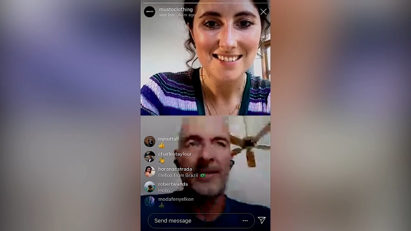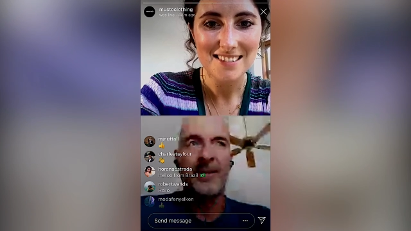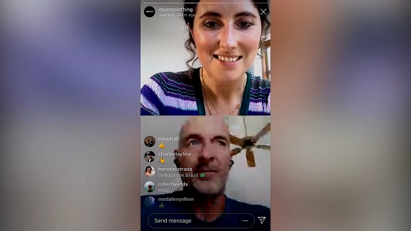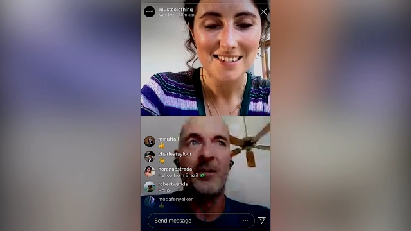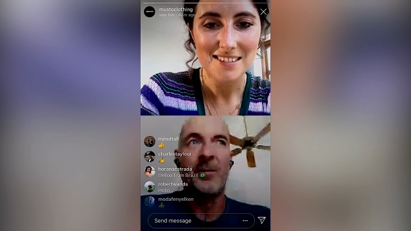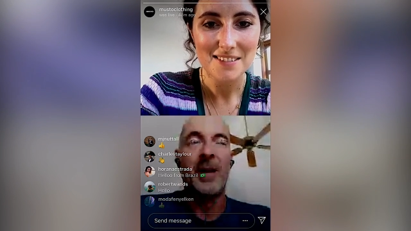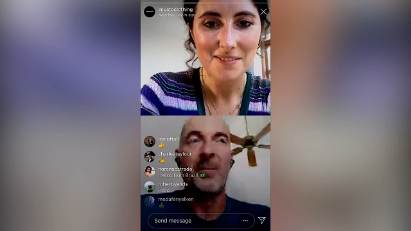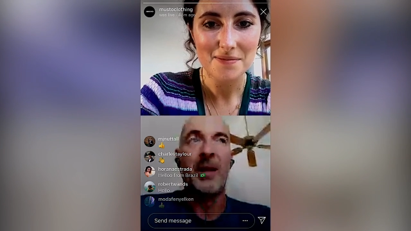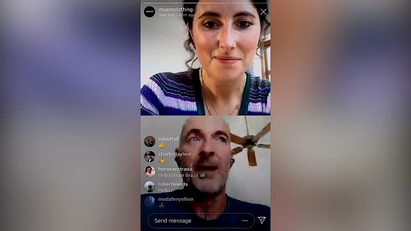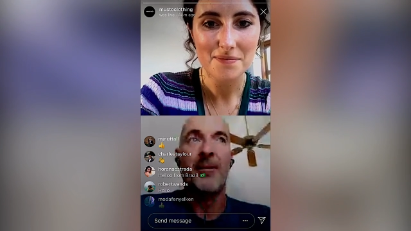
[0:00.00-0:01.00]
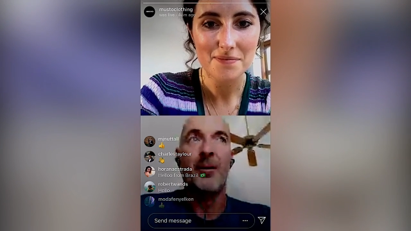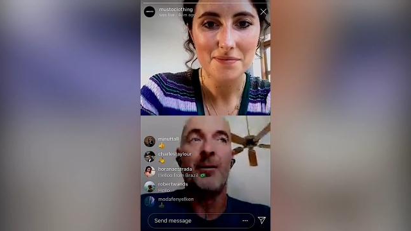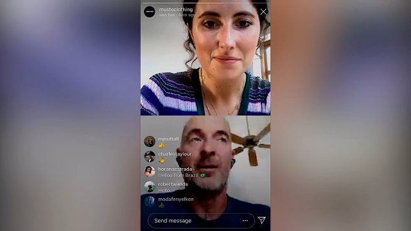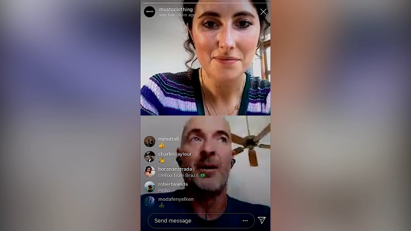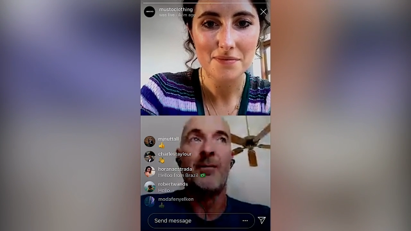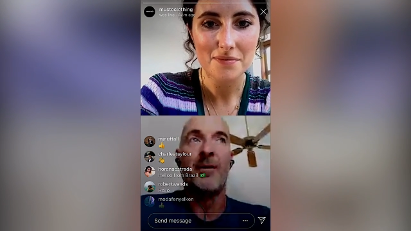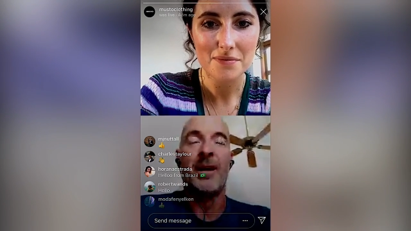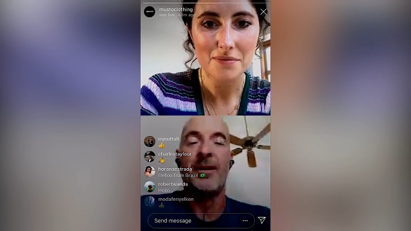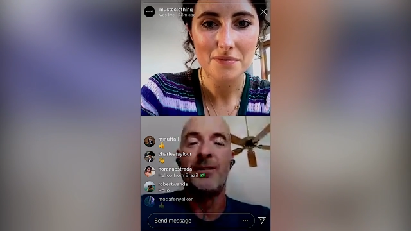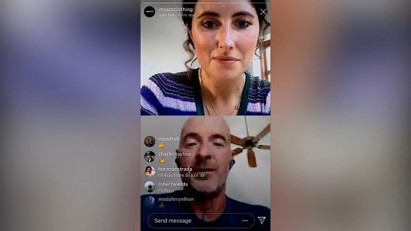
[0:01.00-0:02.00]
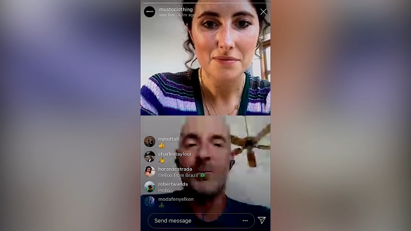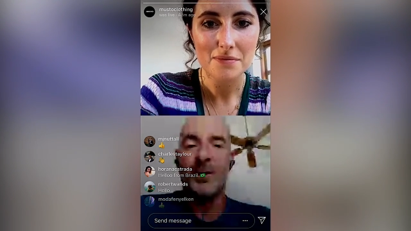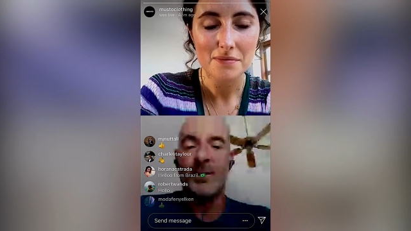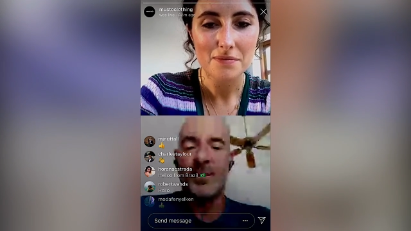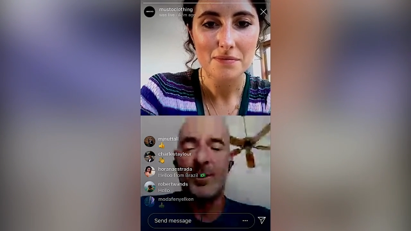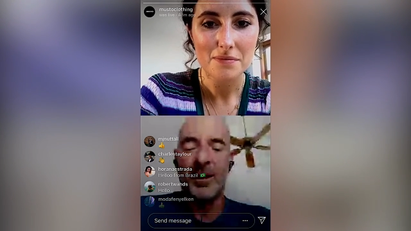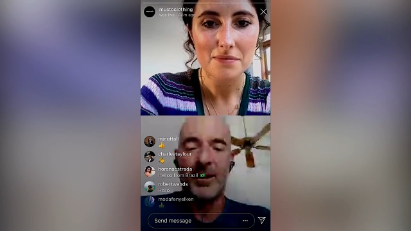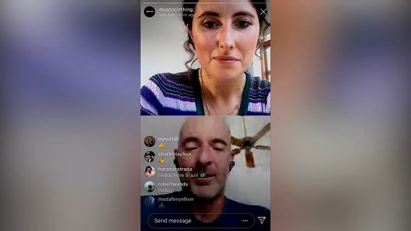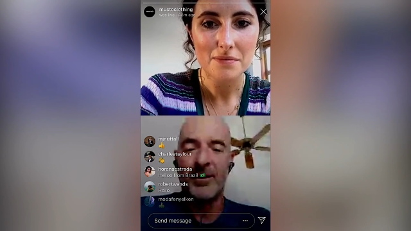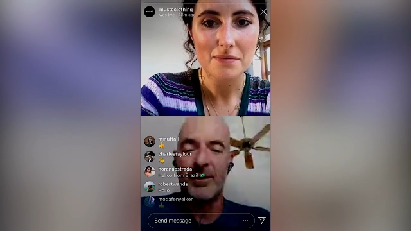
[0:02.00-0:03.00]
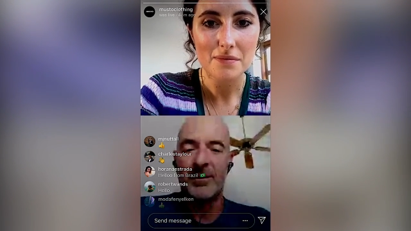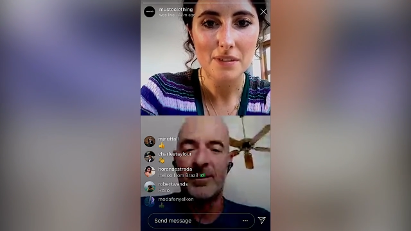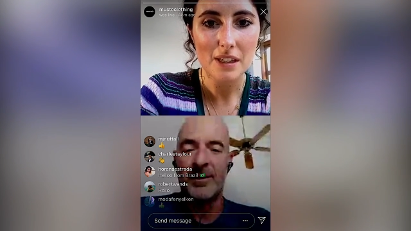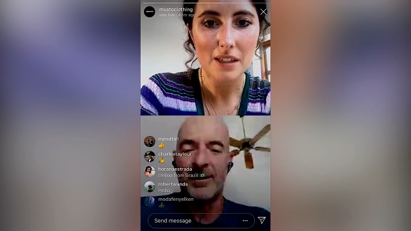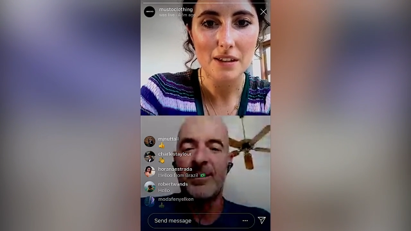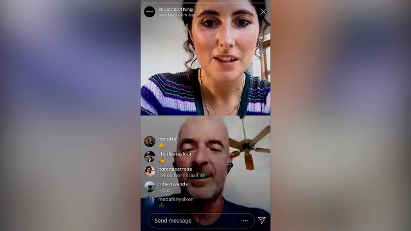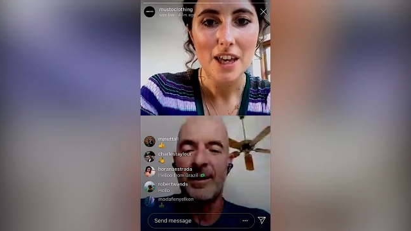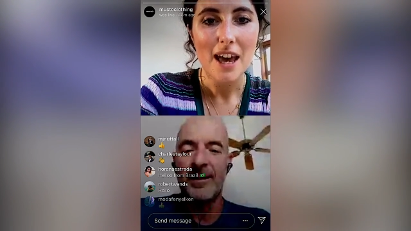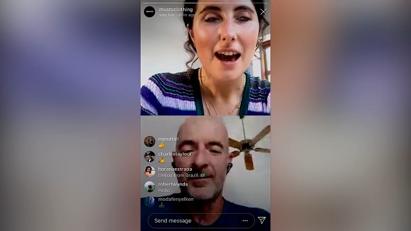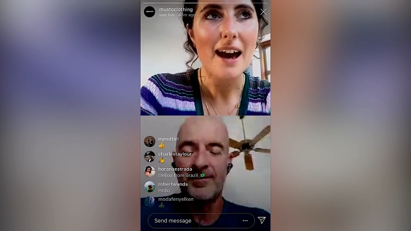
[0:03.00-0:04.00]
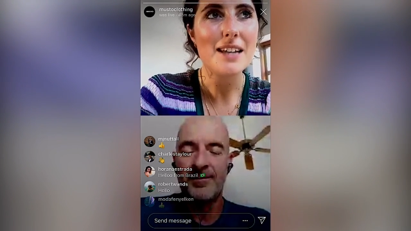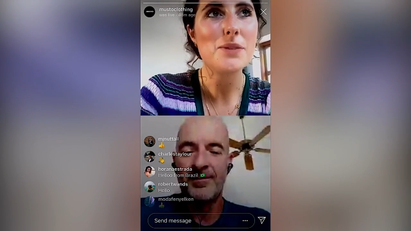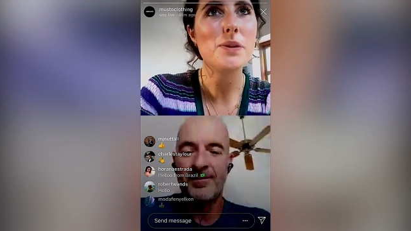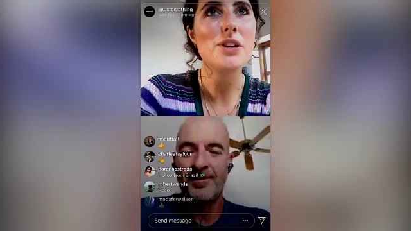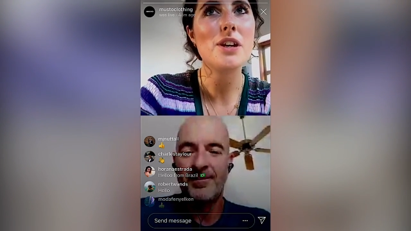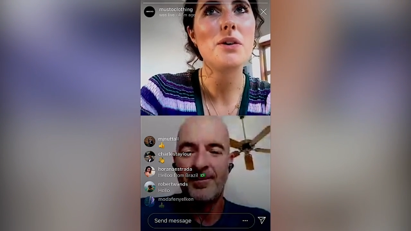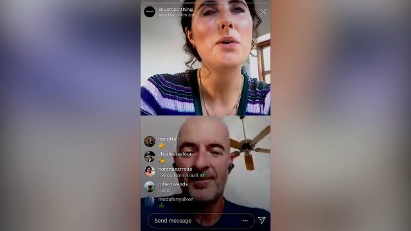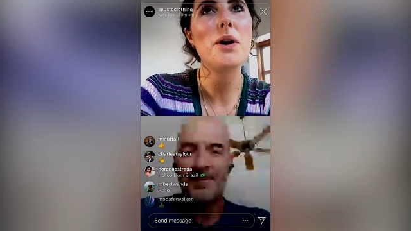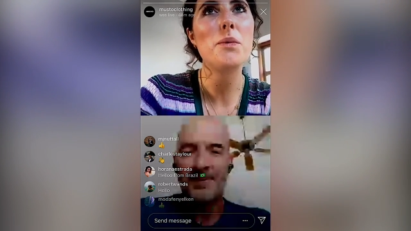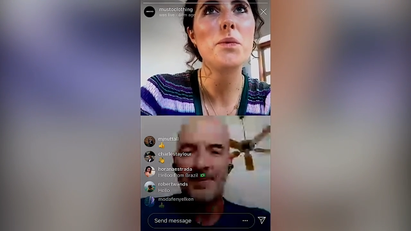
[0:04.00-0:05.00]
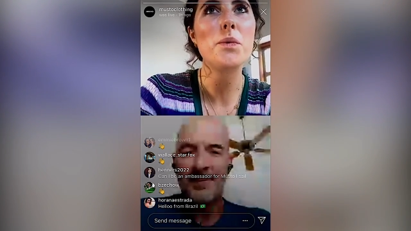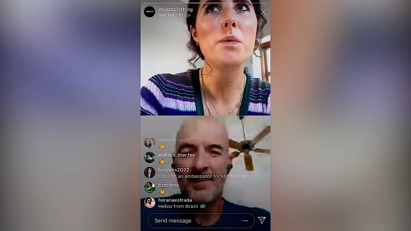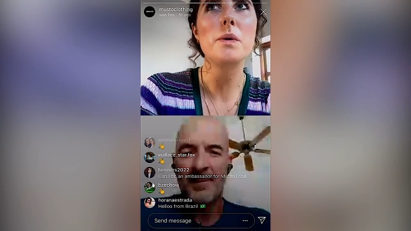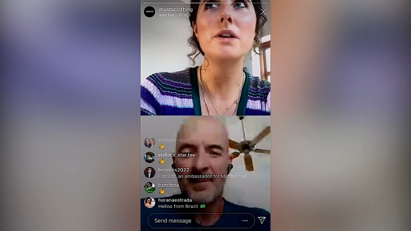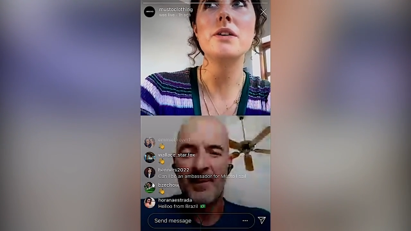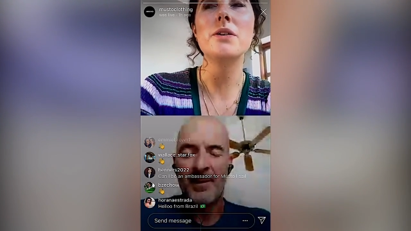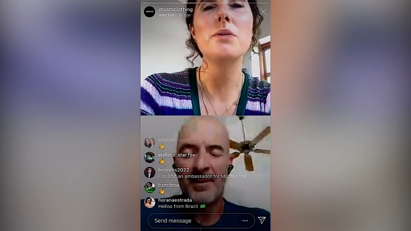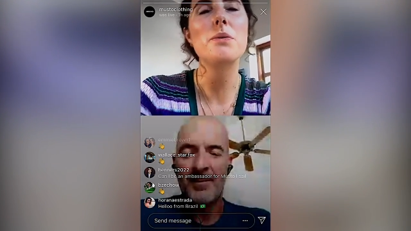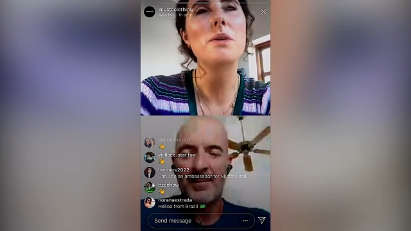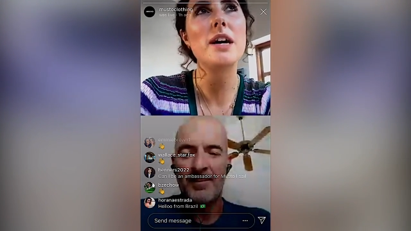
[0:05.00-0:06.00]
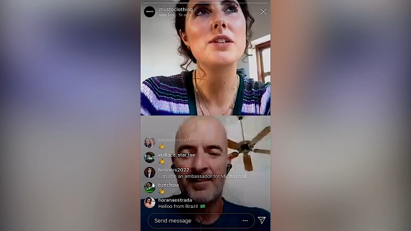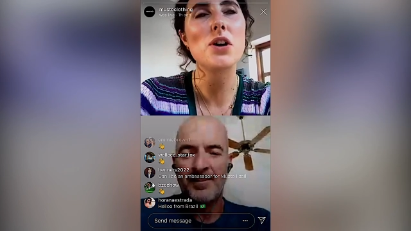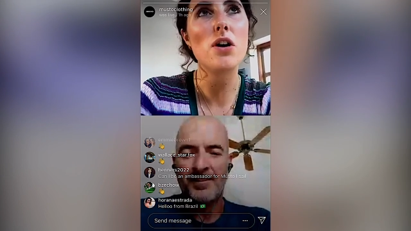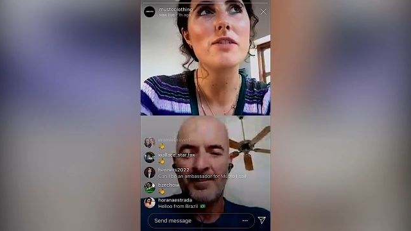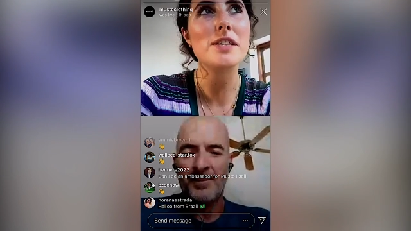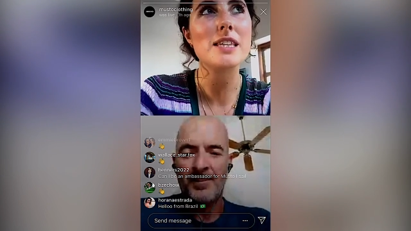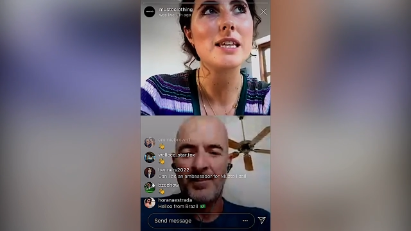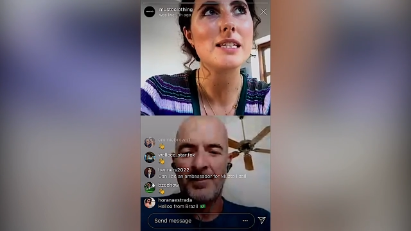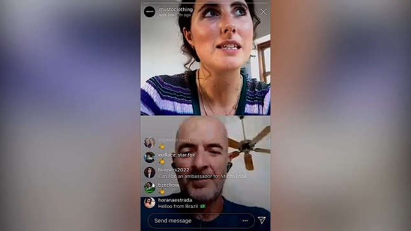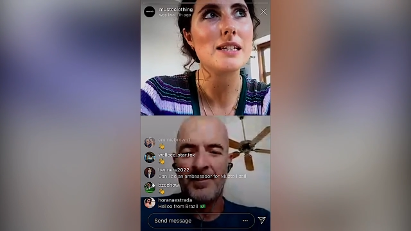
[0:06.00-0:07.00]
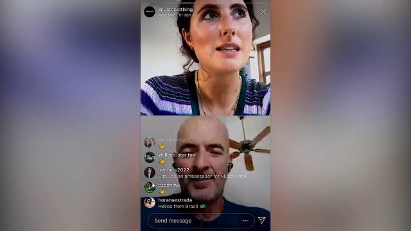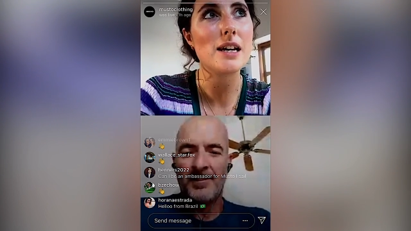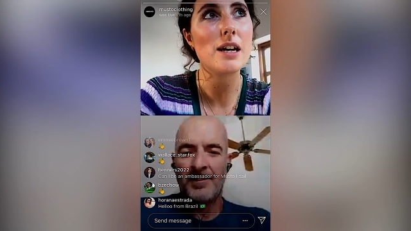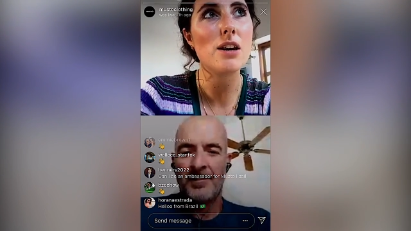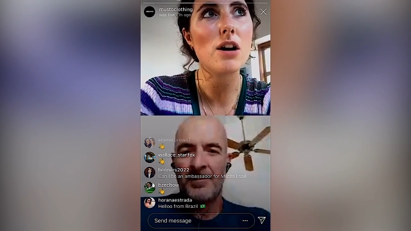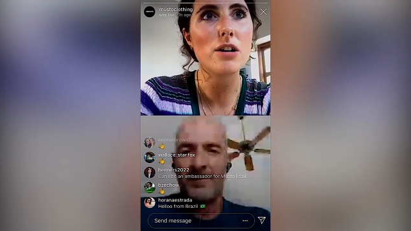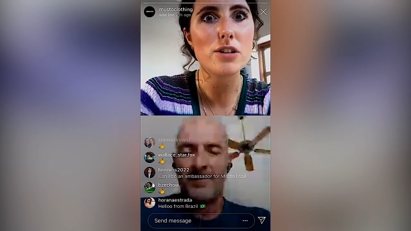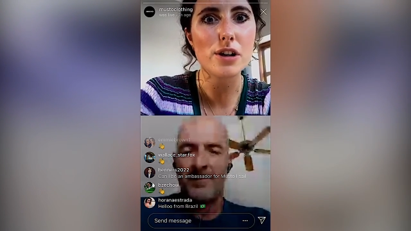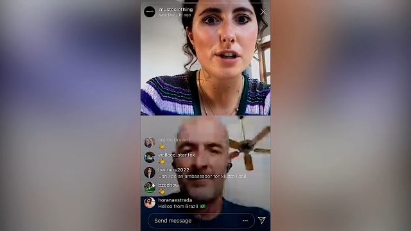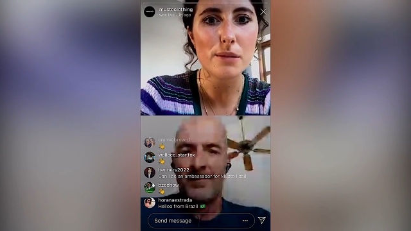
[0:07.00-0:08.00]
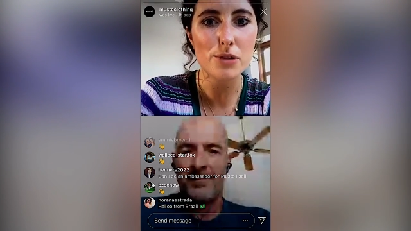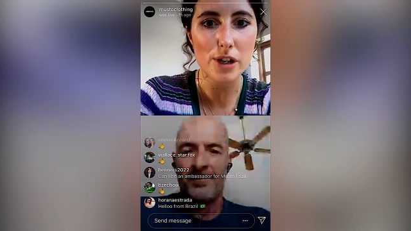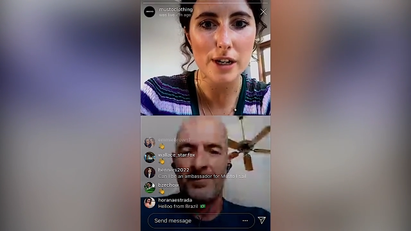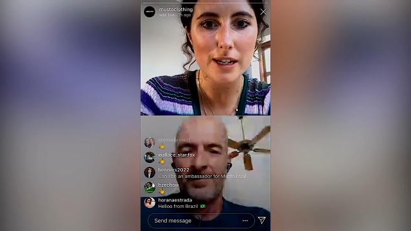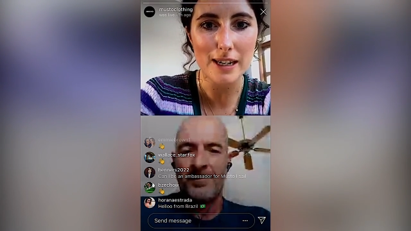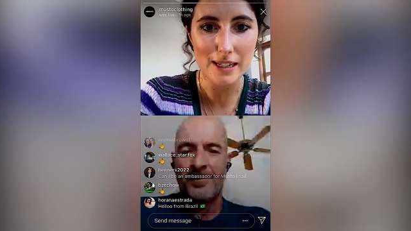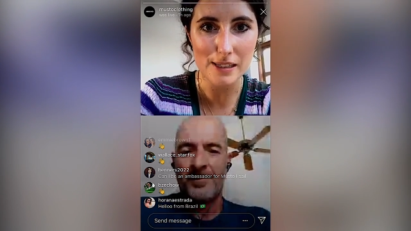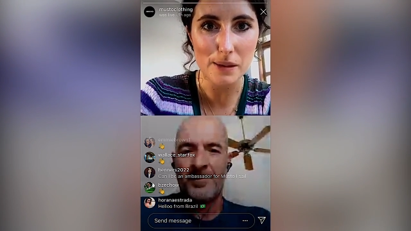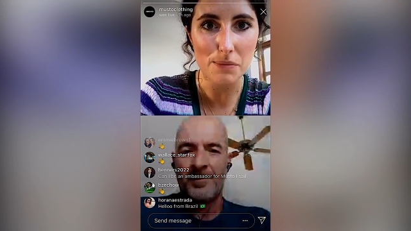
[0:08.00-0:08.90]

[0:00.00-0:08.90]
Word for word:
Speaker 1: to be able to have those conversations with suppliers is,
Speaker 2: yeah. is key. And when, you know, it's obviously this is a long-term journey. It's something